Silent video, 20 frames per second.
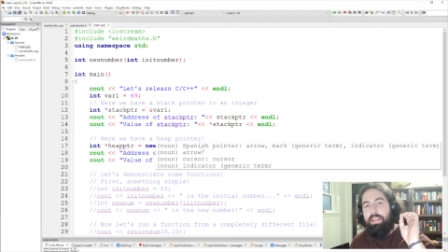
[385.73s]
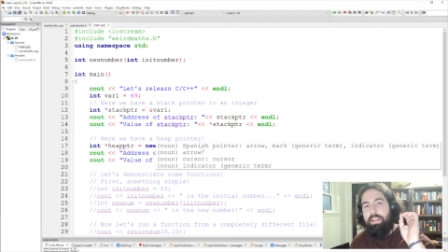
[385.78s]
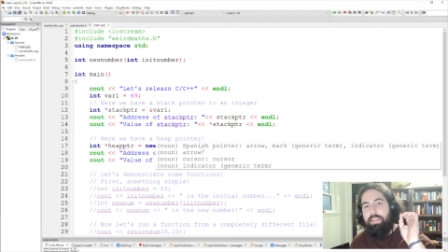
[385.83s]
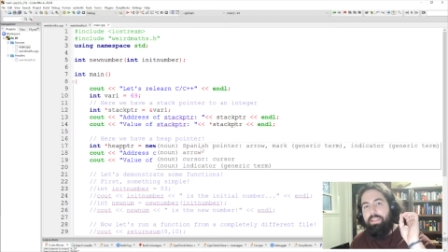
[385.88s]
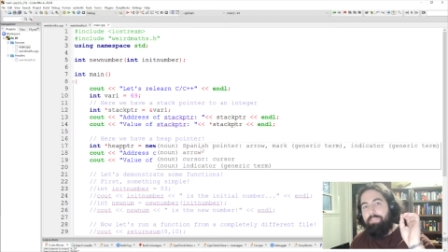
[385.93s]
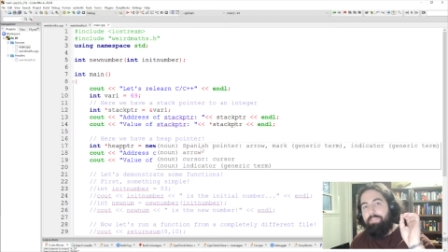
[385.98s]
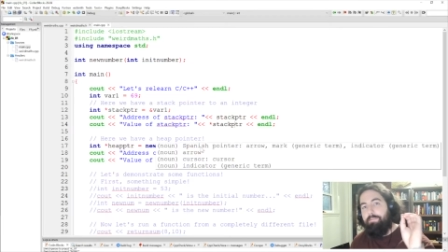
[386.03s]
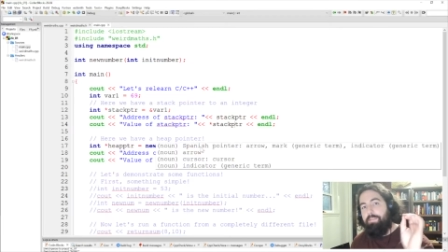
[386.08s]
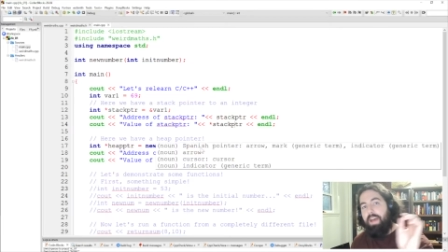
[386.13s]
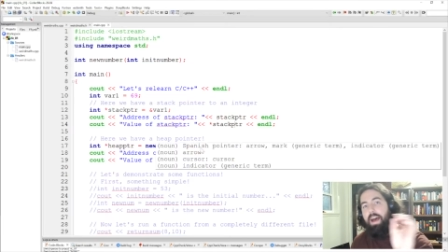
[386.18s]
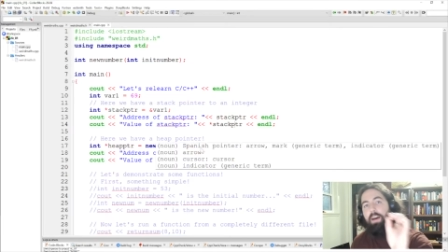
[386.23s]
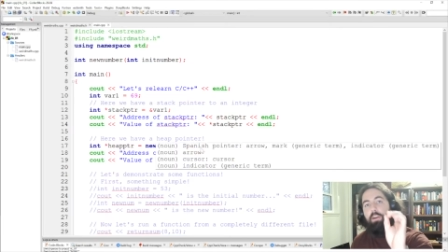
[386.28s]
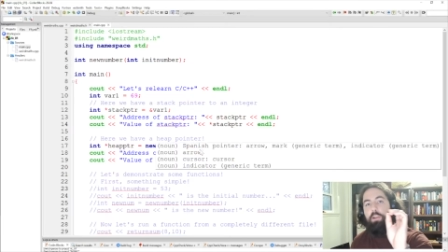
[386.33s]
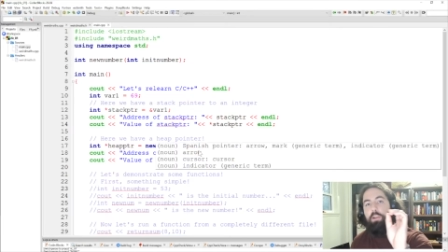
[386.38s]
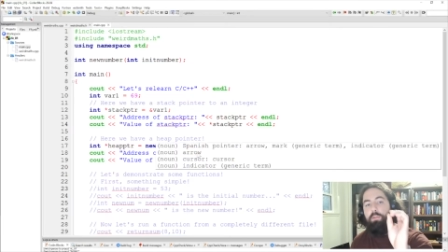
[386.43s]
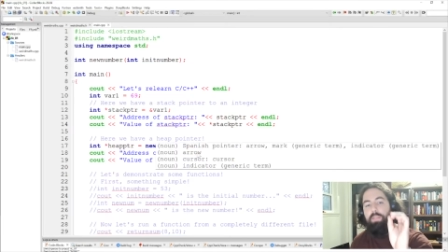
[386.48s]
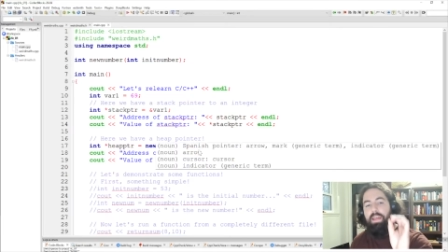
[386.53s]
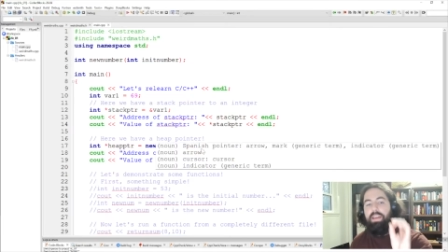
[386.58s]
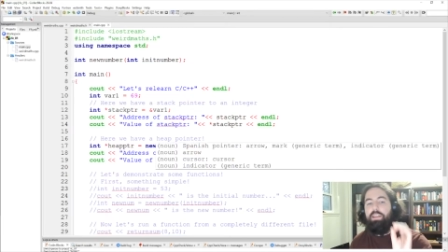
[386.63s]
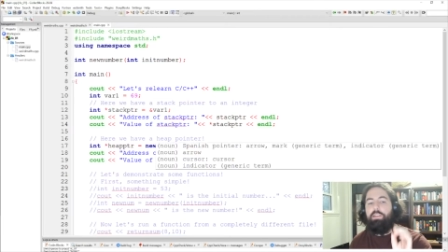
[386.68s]
the value
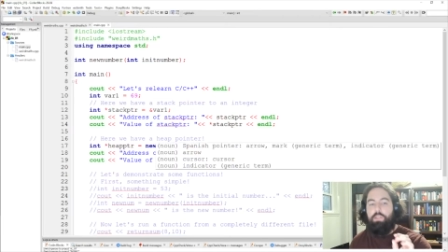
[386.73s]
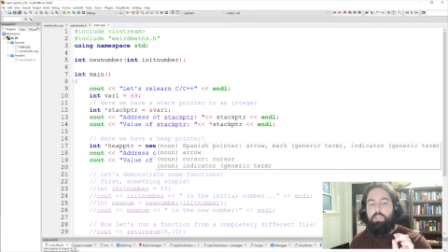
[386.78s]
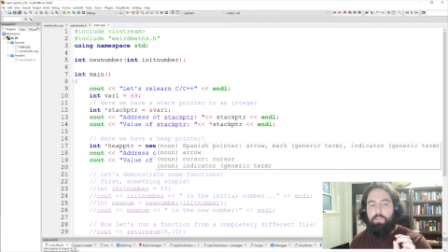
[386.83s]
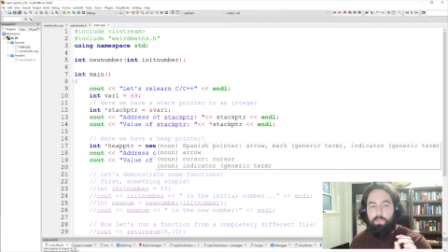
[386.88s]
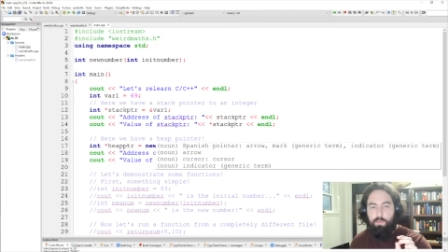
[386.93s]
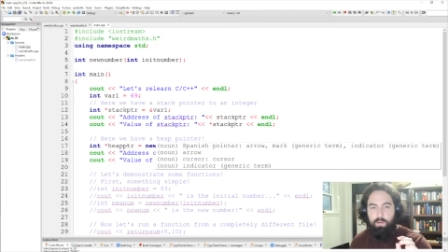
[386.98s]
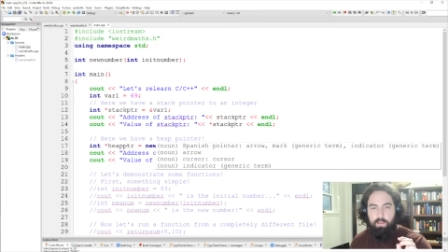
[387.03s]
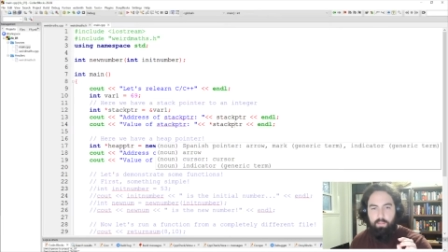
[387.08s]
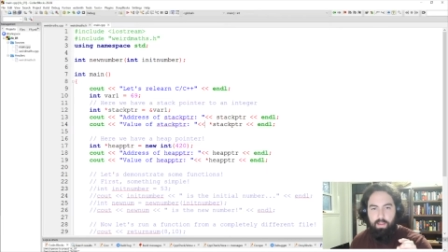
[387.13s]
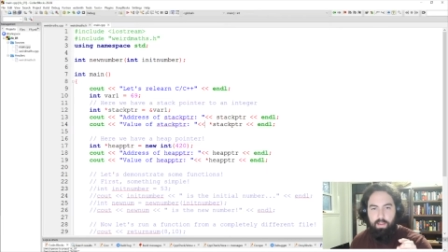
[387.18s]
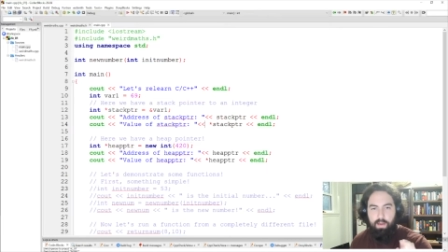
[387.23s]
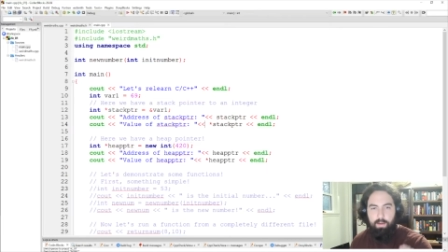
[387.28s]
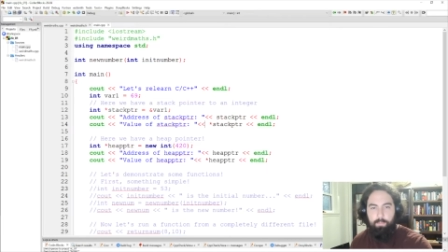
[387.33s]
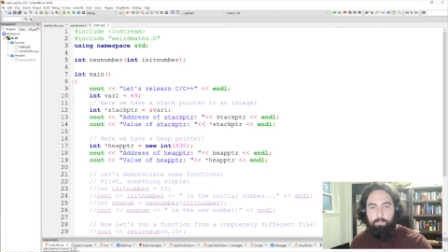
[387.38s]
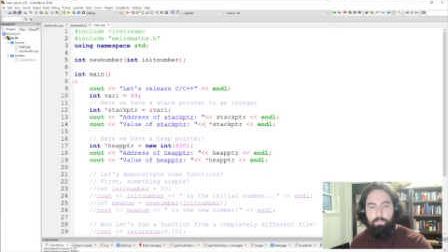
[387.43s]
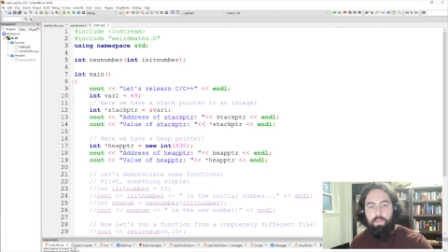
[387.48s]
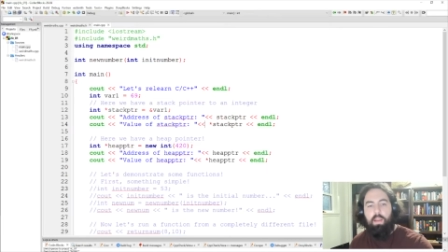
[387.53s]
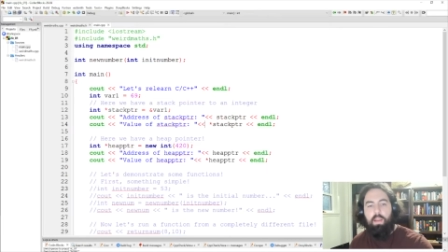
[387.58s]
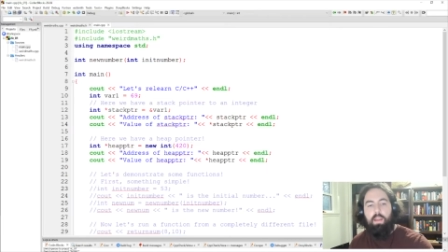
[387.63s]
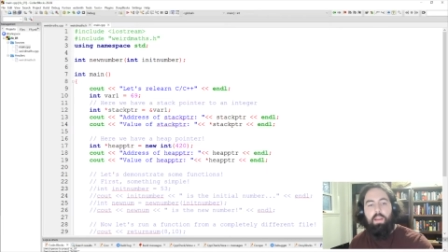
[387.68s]
that is stored there.
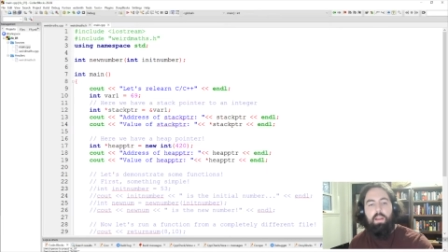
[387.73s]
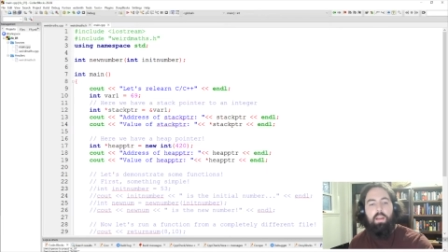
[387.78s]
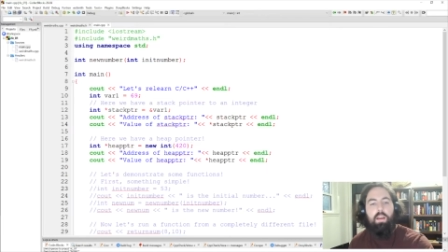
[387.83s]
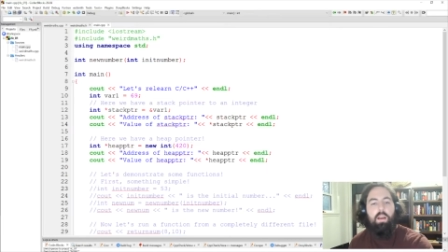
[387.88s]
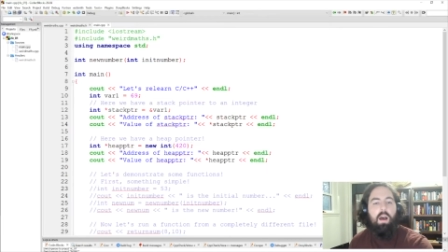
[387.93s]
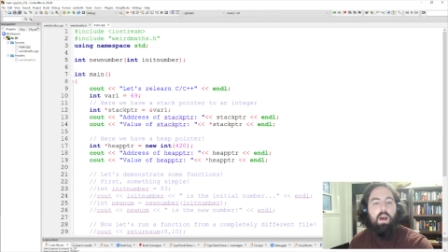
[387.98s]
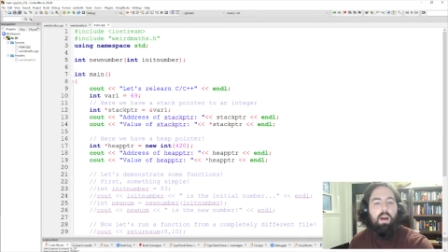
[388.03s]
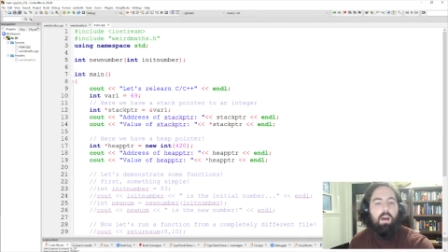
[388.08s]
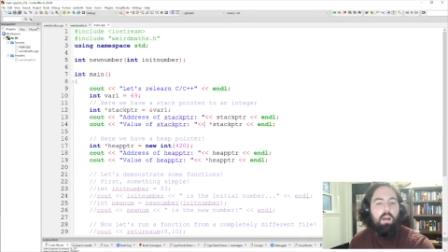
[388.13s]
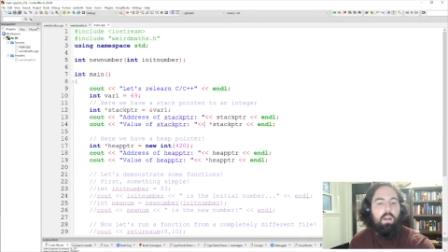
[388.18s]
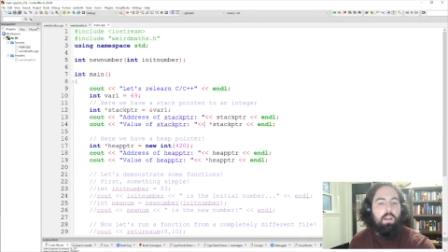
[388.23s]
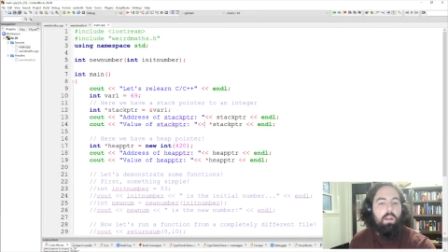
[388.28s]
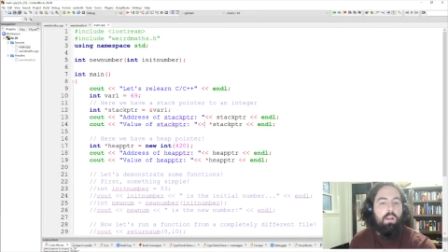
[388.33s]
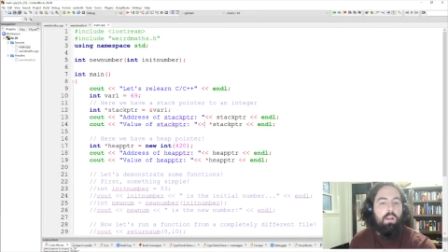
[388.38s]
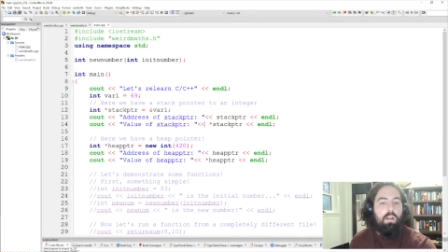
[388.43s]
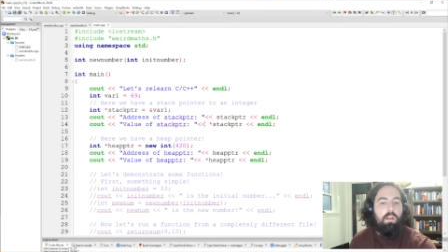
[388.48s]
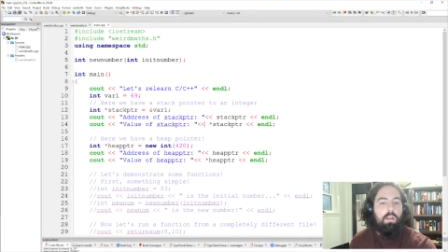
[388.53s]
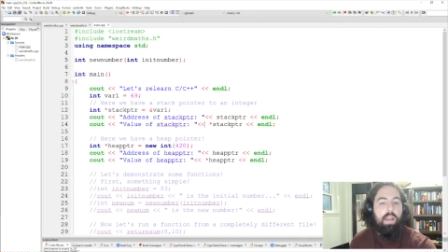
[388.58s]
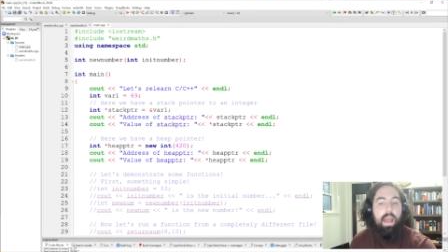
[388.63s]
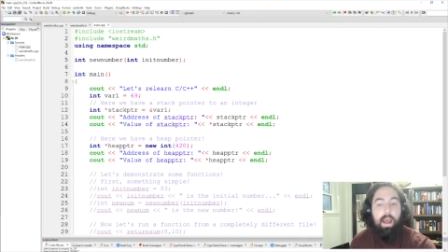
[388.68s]

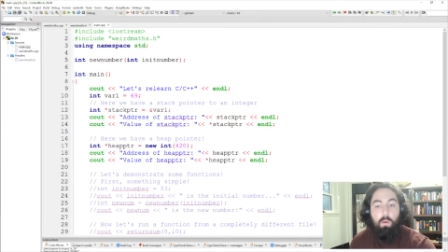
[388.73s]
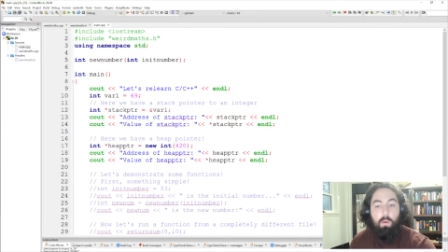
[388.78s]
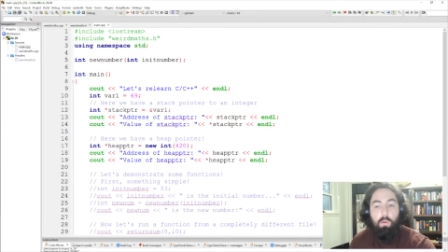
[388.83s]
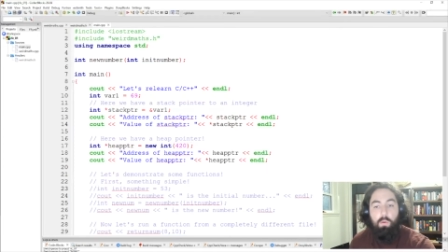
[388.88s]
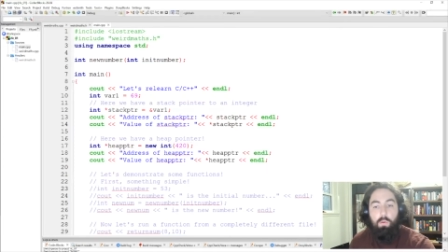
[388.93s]
Now,